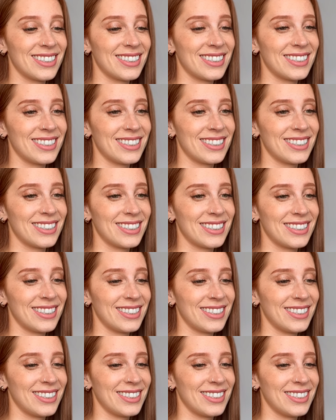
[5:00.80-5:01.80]

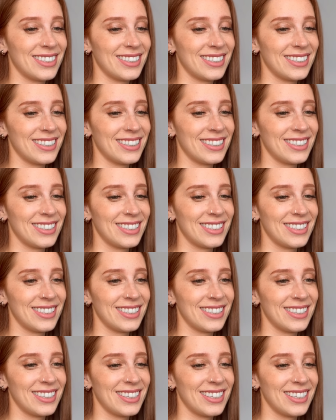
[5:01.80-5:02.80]

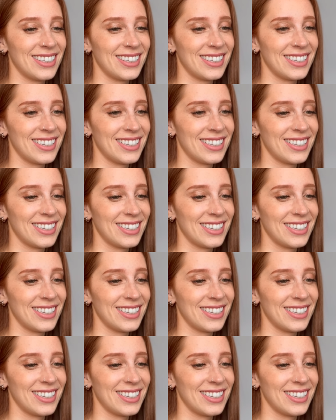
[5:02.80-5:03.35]
No one is speaking in this clip.